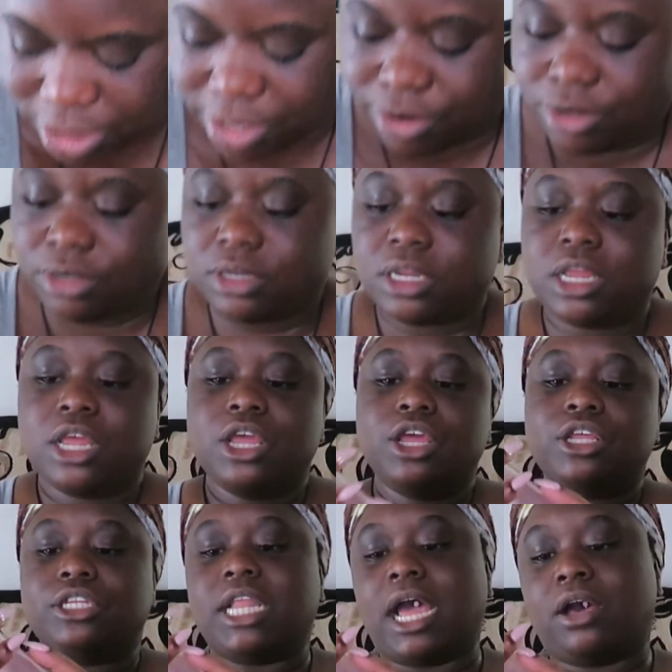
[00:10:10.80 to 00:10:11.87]
dear.
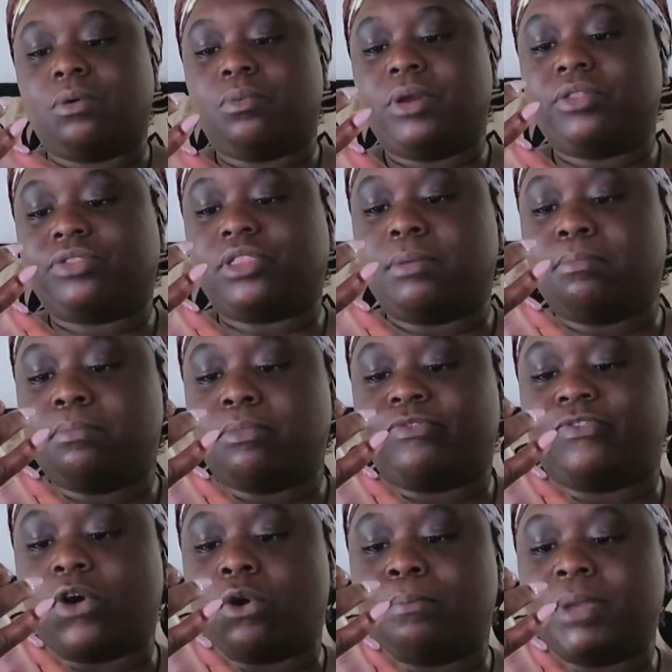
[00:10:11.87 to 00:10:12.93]
Now with the
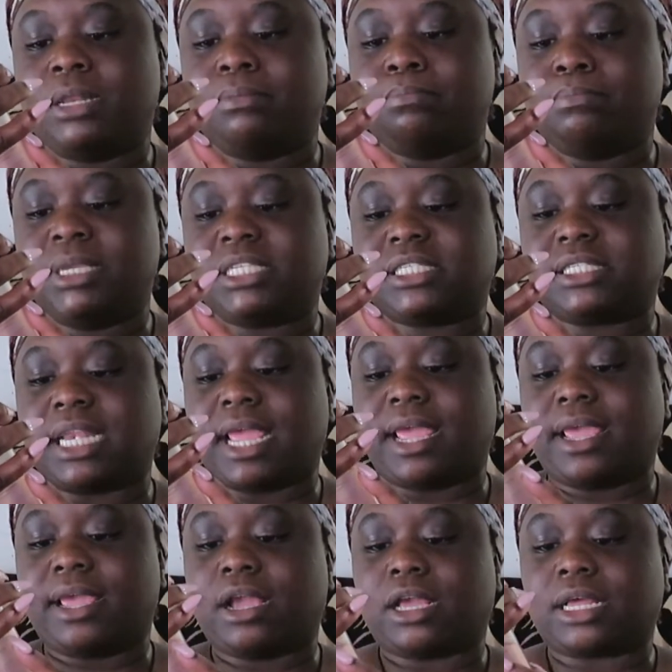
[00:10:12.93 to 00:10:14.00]
foaming
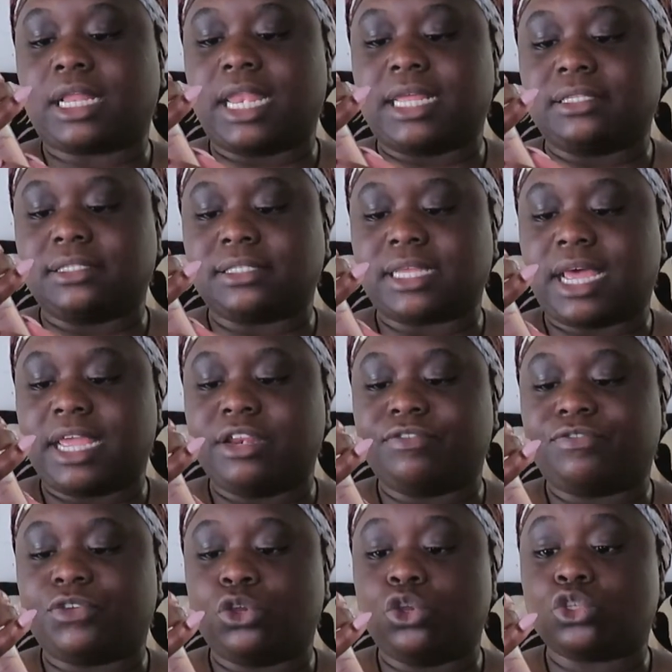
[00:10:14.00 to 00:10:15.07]
micellar cleanser
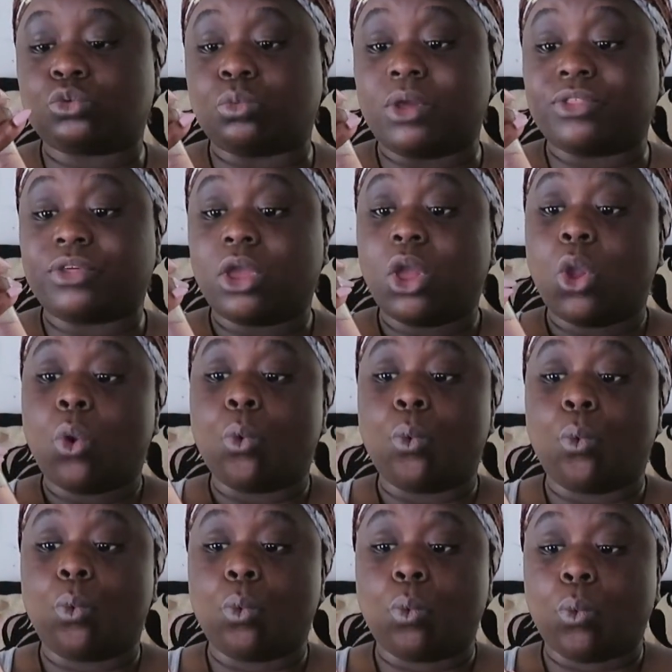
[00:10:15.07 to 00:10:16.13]
infused with
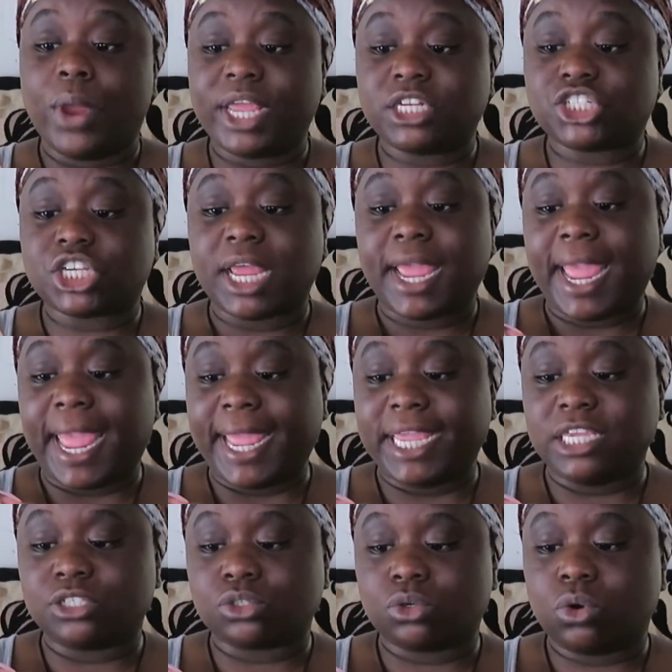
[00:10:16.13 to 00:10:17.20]
witch
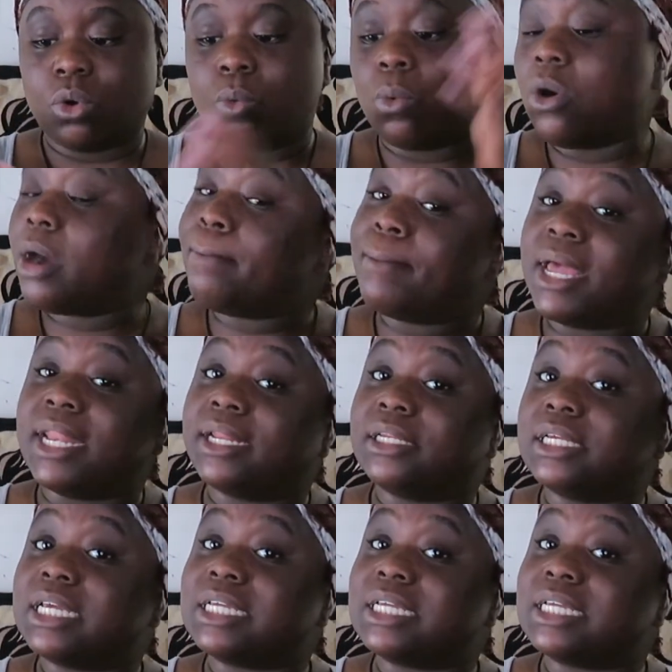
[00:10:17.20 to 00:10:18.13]
hazel watermelon